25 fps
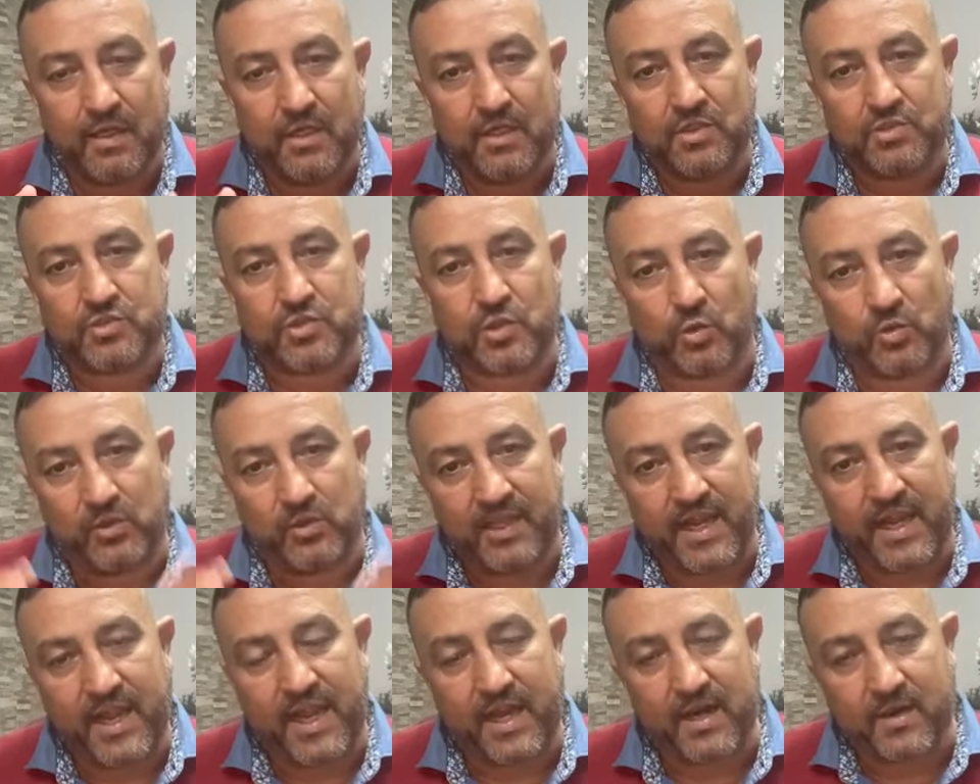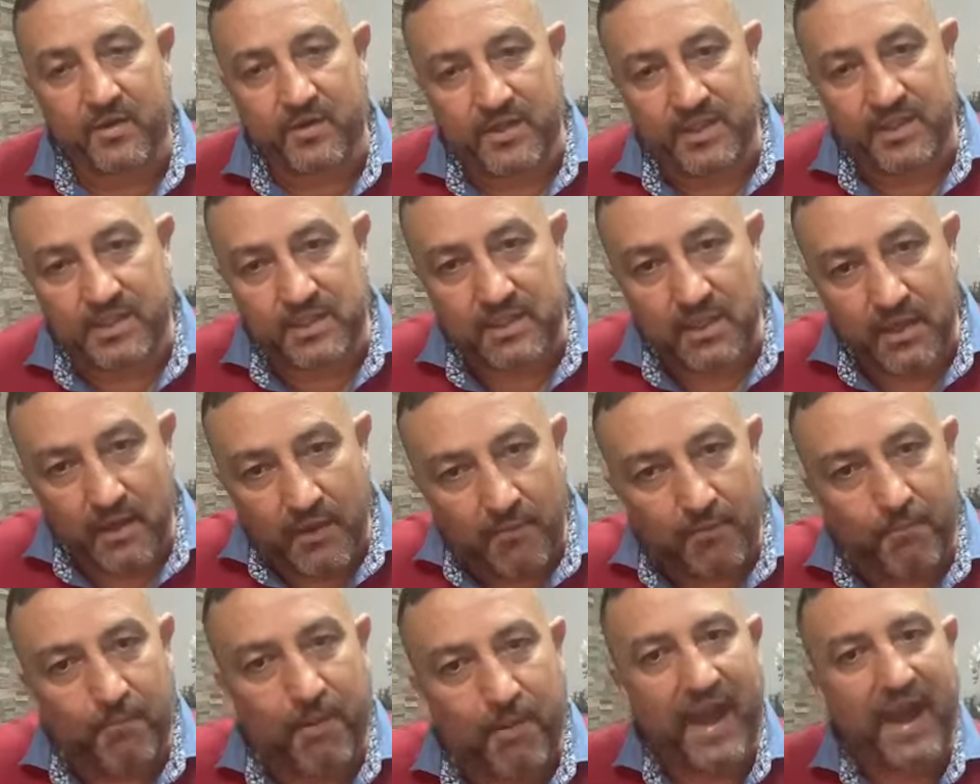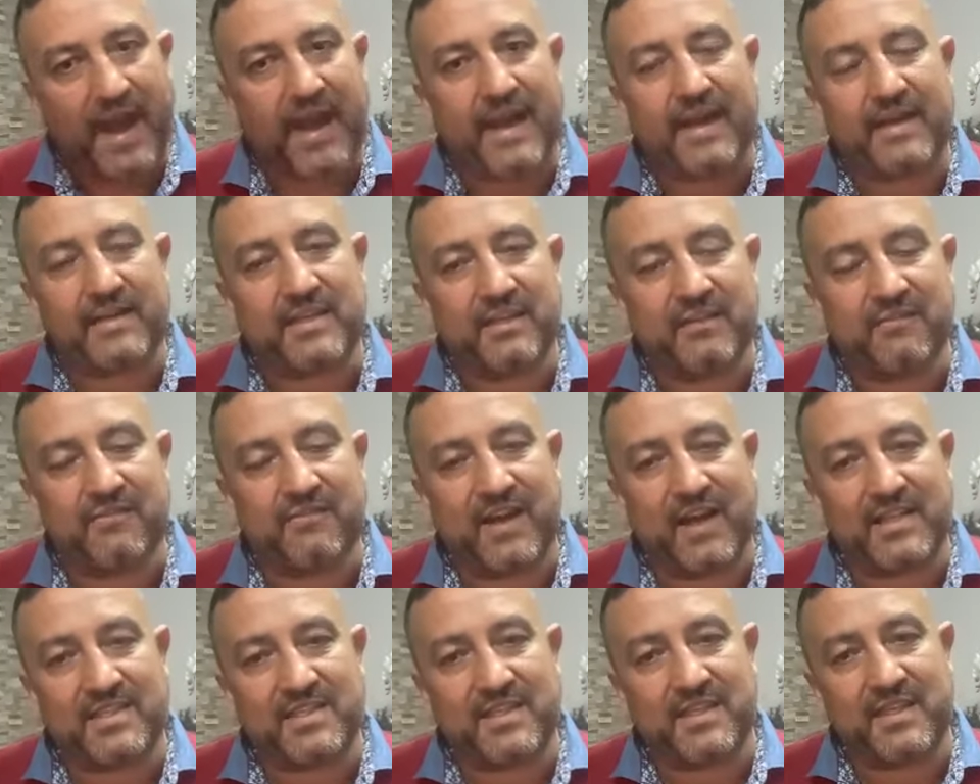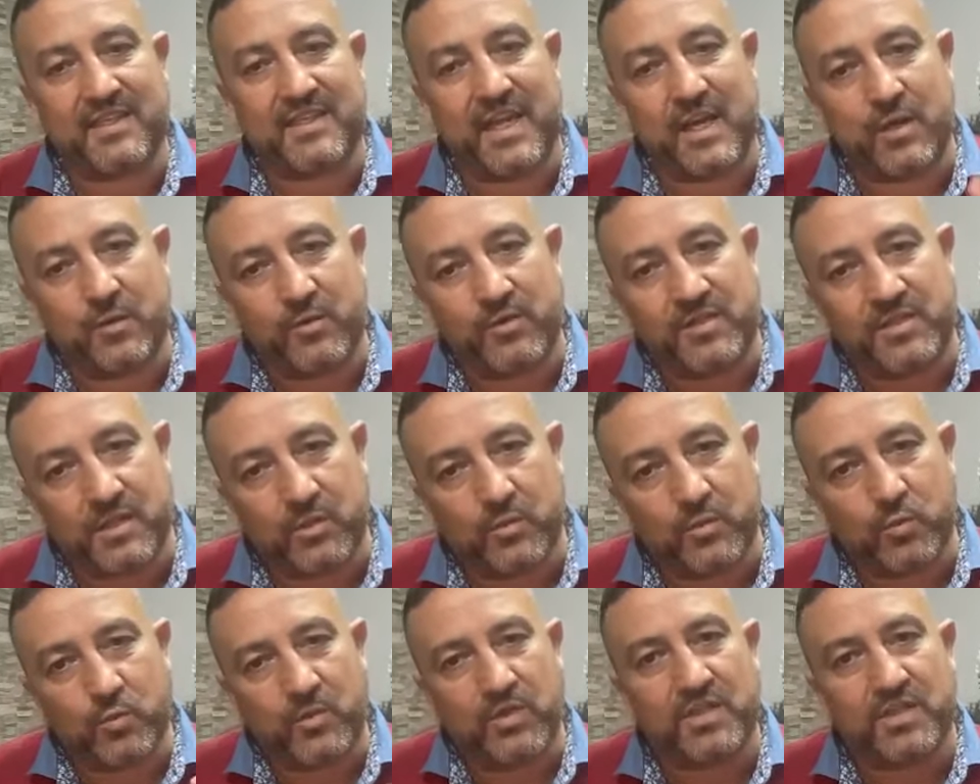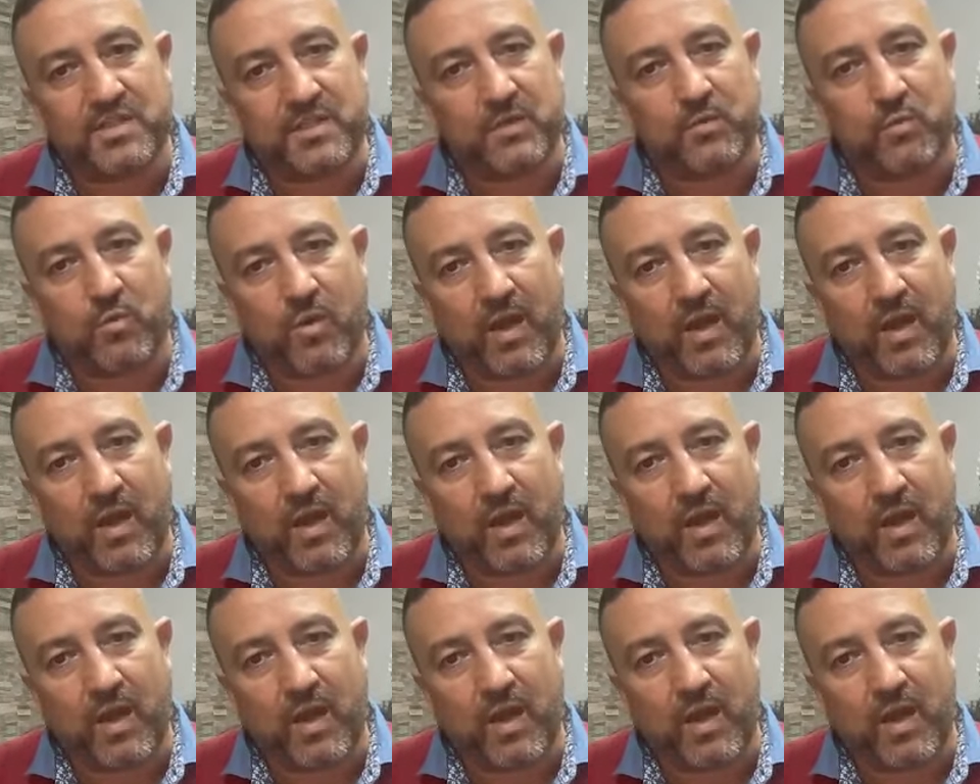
So there is part of us, and there is a reason